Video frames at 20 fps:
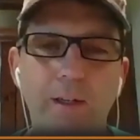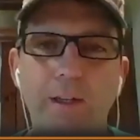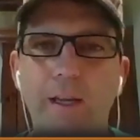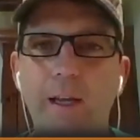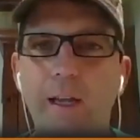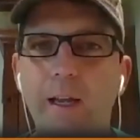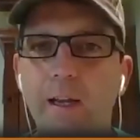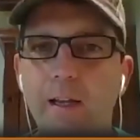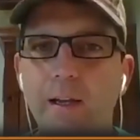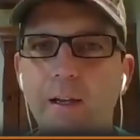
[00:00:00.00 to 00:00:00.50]

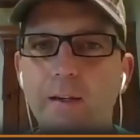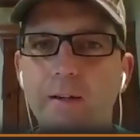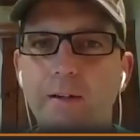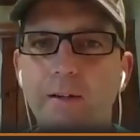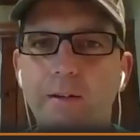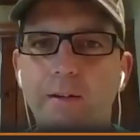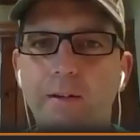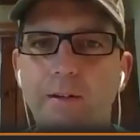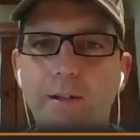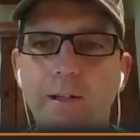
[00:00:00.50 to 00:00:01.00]
And
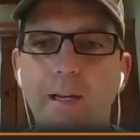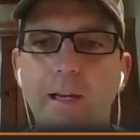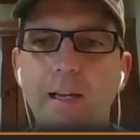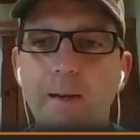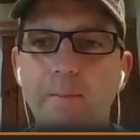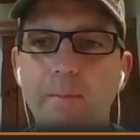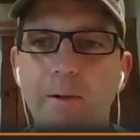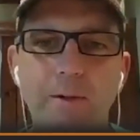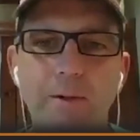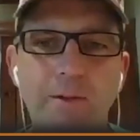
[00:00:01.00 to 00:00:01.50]
today
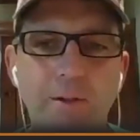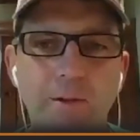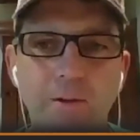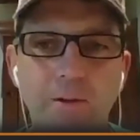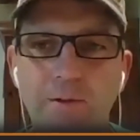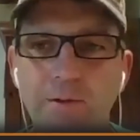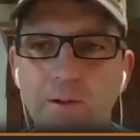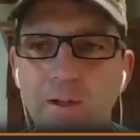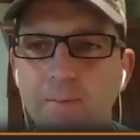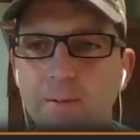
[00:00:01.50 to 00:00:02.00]
I'm going to do
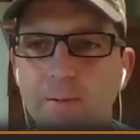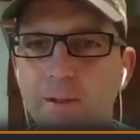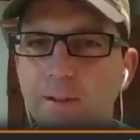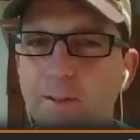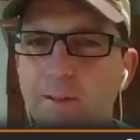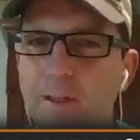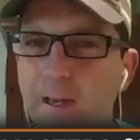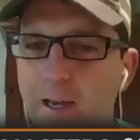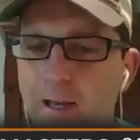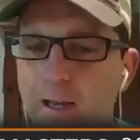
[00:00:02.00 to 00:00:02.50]
something
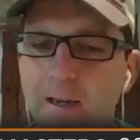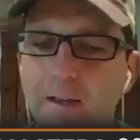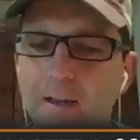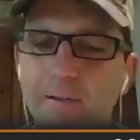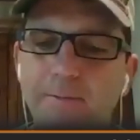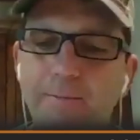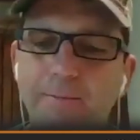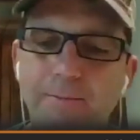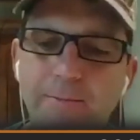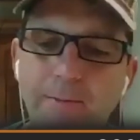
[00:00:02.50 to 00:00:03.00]
kind
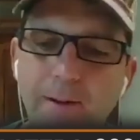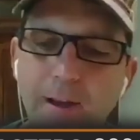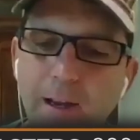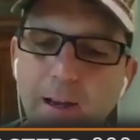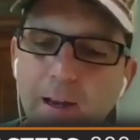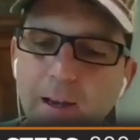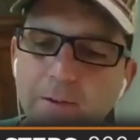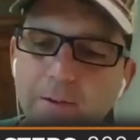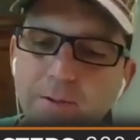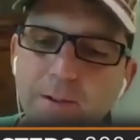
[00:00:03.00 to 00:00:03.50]
of
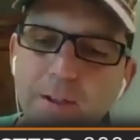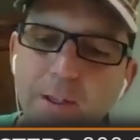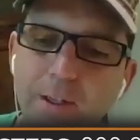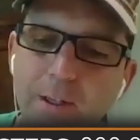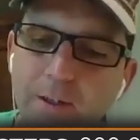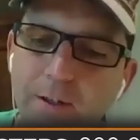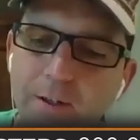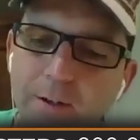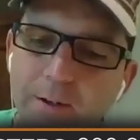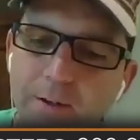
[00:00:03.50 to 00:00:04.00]
fast
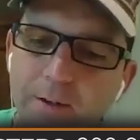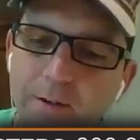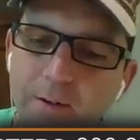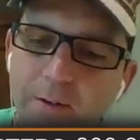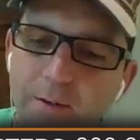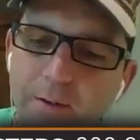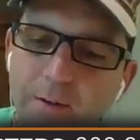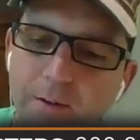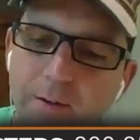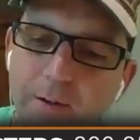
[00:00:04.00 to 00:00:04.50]
here,
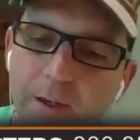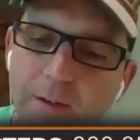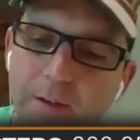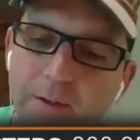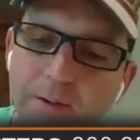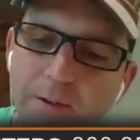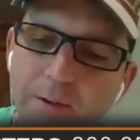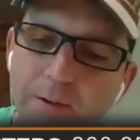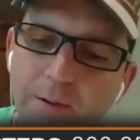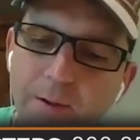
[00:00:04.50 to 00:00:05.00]
not
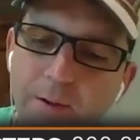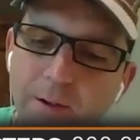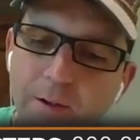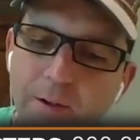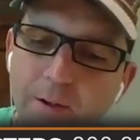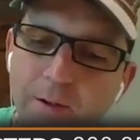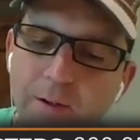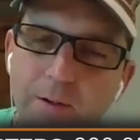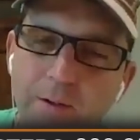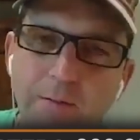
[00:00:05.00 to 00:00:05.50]
too
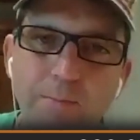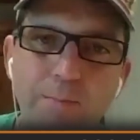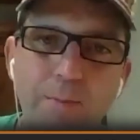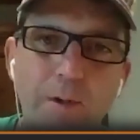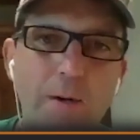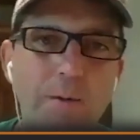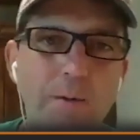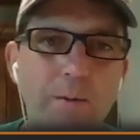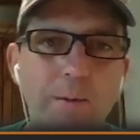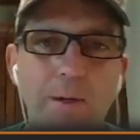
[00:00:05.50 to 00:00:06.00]
long,
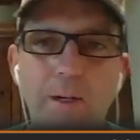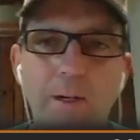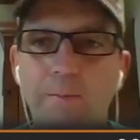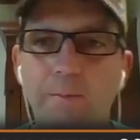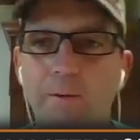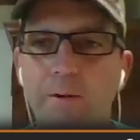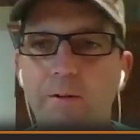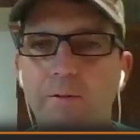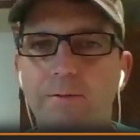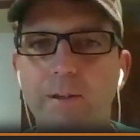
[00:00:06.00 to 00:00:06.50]
probably not
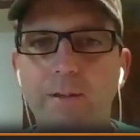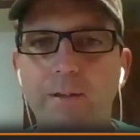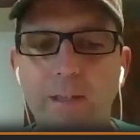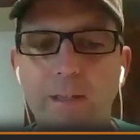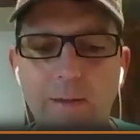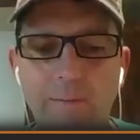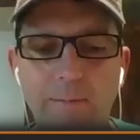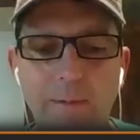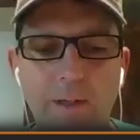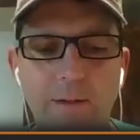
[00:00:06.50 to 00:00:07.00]
more than
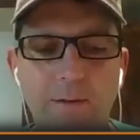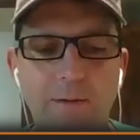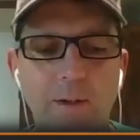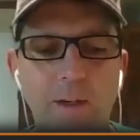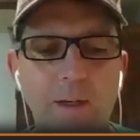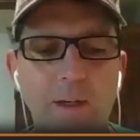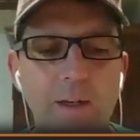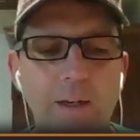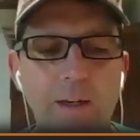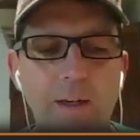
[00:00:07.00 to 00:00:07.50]
15 minutes.
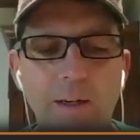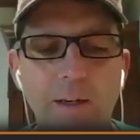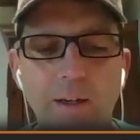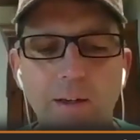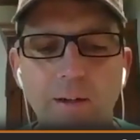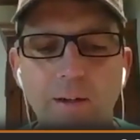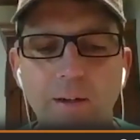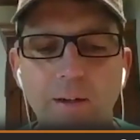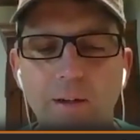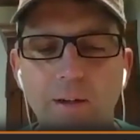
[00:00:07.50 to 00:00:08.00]

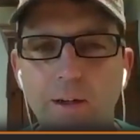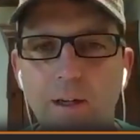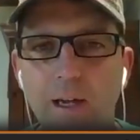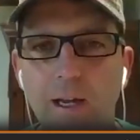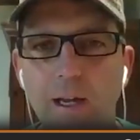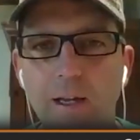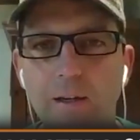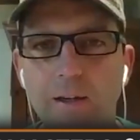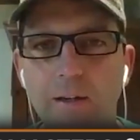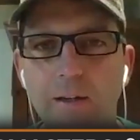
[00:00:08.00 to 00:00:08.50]

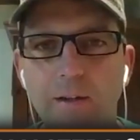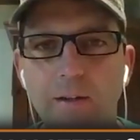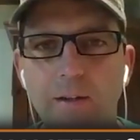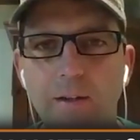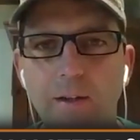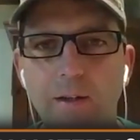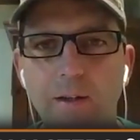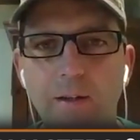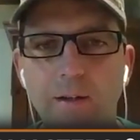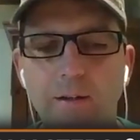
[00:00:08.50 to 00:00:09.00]
And
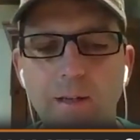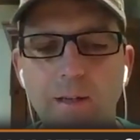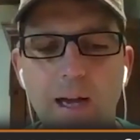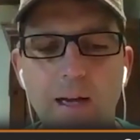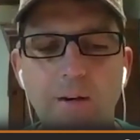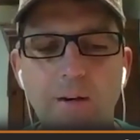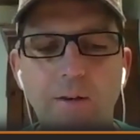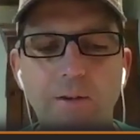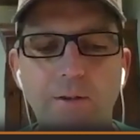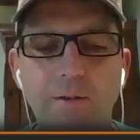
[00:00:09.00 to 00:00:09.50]
the
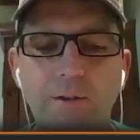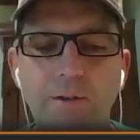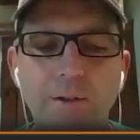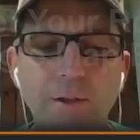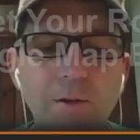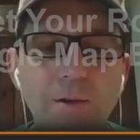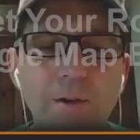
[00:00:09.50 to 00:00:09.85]
title is Do